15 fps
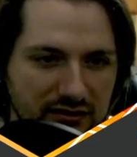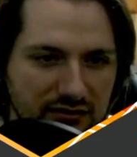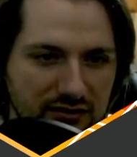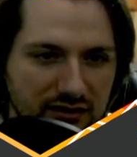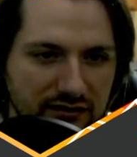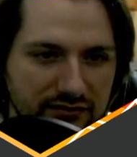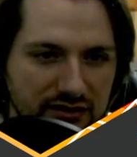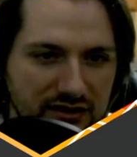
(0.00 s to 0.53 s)

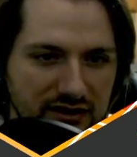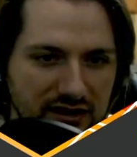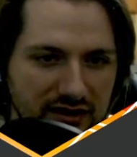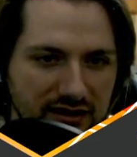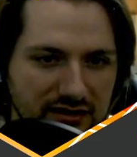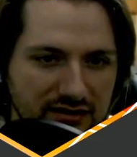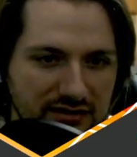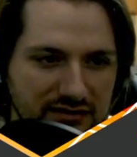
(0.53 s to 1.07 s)
of the
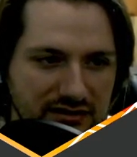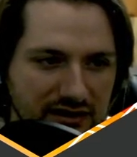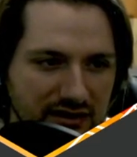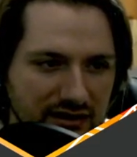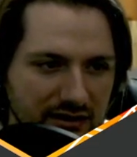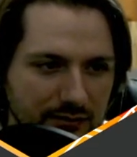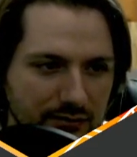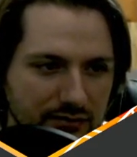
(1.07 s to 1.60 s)
kind
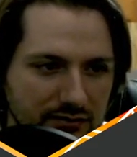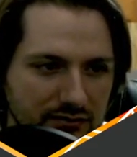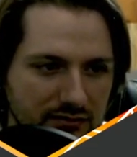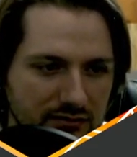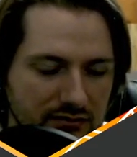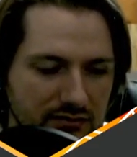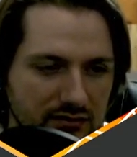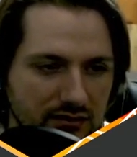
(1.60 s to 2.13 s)
type,
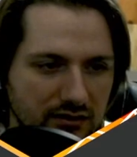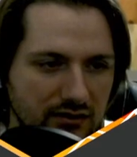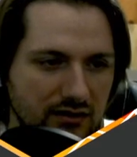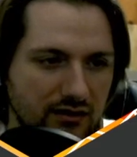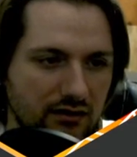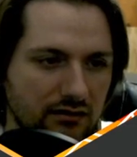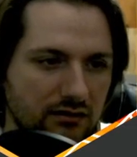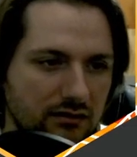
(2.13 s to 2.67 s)

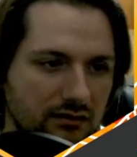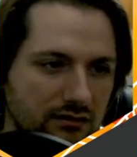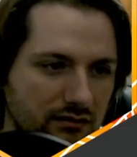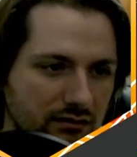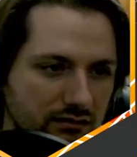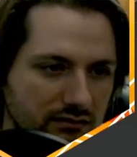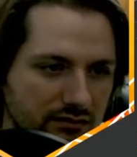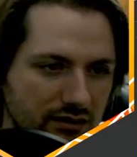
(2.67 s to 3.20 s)
auth,
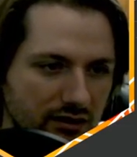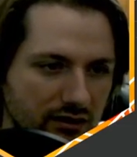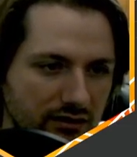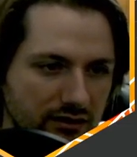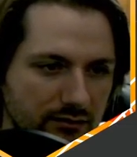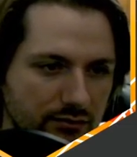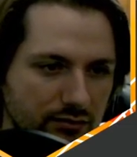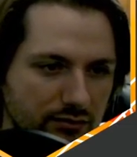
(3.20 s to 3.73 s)

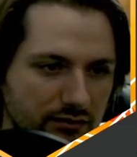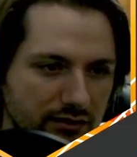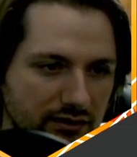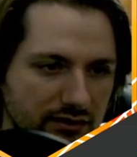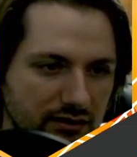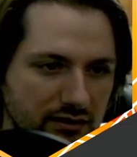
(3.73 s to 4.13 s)
target port,